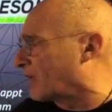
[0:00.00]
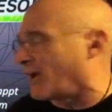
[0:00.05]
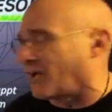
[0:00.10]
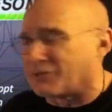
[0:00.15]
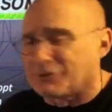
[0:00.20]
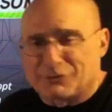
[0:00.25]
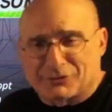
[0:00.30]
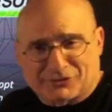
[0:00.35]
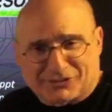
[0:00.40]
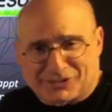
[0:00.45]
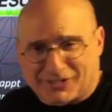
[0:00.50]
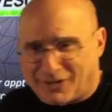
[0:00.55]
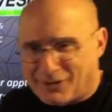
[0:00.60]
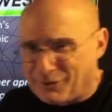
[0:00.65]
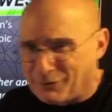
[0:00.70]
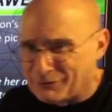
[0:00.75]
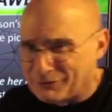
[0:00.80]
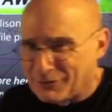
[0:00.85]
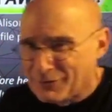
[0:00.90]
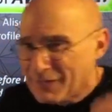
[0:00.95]
on
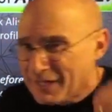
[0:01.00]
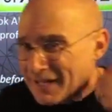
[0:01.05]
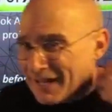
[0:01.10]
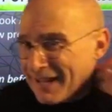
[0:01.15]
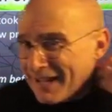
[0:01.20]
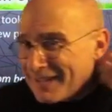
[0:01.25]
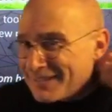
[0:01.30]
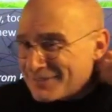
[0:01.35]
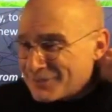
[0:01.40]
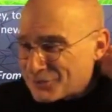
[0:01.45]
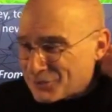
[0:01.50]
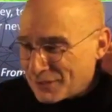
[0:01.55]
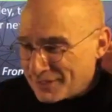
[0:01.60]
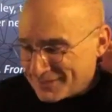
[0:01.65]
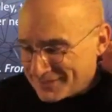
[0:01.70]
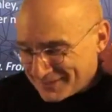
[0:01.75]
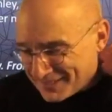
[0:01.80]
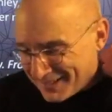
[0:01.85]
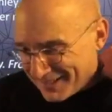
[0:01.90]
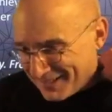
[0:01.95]
herself, and
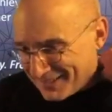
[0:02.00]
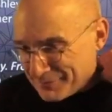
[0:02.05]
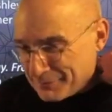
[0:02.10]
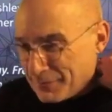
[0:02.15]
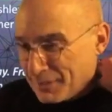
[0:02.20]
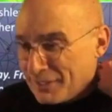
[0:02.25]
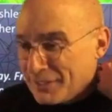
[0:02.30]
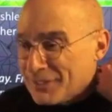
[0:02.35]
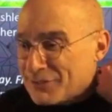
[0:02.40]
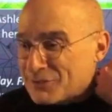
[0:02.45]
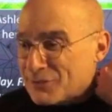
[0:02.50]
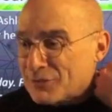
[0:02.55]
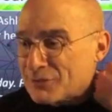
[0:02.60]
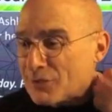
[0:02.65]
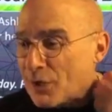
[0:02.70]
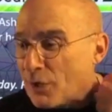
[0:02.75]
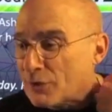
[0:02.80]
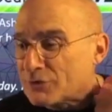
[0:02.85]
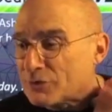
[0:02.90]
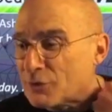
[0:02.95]
she's, um, she's
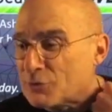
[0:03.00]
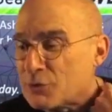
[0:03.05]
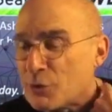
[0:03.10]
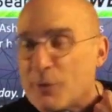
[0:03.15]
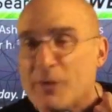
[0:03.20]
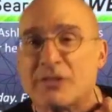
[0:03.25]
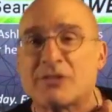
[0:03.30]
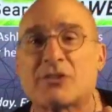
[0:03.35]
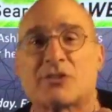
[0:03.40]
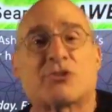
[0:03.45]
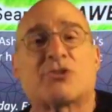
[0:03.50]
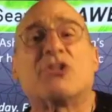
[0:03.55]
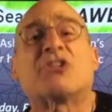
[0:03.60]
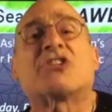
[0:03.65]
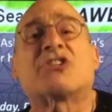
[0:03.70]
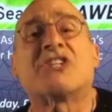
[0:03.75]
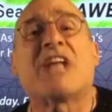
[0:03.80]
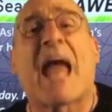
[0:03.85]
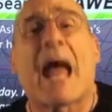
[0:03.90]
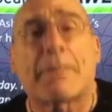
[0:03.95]
also doing,
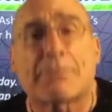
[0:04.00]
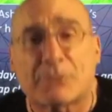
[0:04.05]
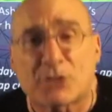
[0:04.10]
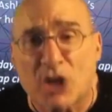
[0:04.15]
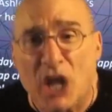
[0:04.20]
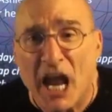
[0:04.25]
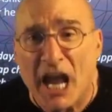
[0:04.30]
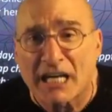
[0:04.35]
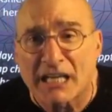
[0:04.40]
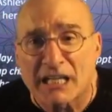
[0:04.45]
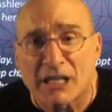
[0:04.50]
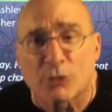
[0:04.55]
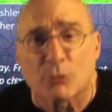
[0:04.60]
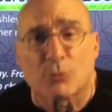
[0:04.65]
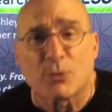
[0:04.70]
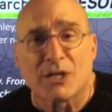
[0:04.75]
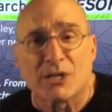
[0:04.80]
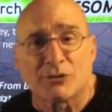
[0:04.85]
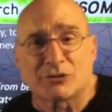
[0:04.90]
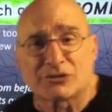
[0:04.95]
she's Snapchatting in
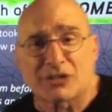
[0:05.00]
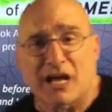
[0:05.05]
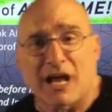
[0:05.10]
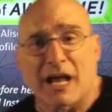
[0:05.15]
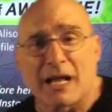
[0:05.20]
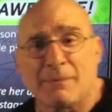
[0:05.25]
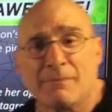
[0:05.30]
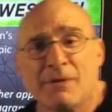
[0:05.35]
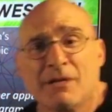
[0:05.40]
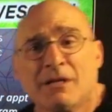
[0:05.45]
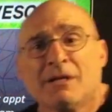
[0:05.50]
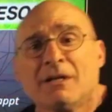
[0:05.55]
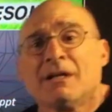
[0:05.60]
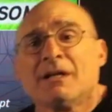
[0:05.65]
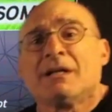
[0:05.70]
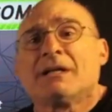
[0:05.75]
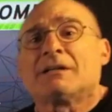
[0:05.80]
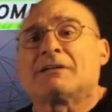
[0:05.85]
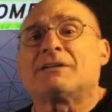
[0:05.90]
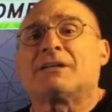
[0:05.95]
real time.
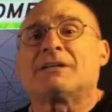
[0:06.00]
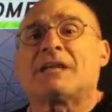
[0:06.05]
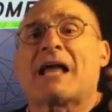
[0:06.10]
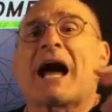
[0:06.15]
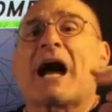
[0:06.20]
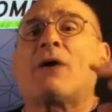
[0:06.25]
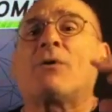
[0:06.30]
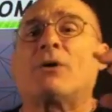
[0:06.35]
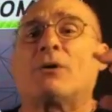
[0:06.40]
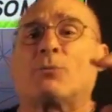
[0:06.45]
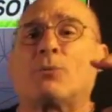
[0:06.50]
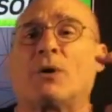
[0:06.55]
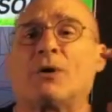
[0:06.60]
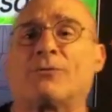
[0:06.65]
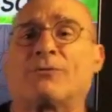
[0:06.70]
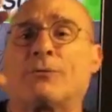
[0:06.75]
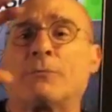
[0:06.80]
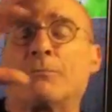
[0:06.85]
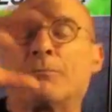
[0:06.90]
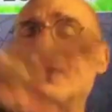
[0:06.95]
Now it went
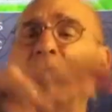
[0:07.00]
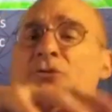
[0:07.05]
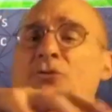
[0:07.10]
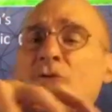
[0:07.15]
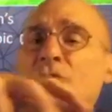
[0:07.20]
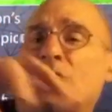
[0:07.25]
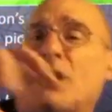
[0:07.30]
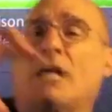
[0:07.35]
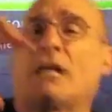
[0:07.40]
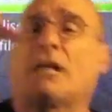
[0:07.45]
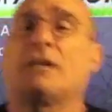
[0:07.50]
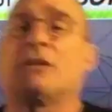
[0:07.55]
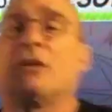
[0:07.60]
from picture taking